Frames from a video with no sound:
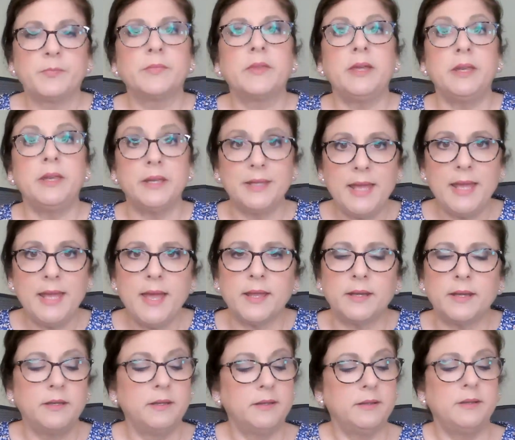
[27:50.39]
And
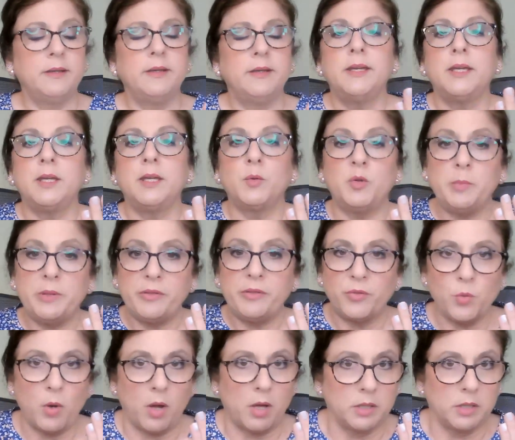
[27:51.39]
again, it would be
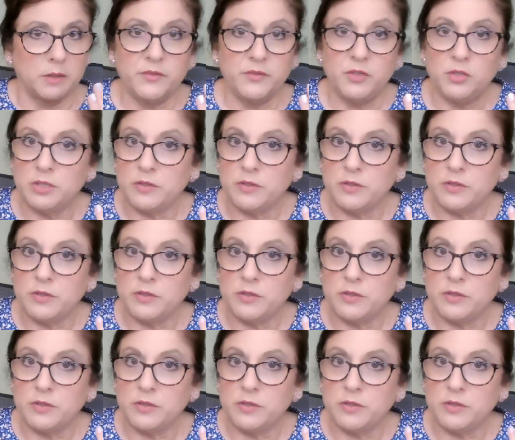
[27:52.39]
through all of your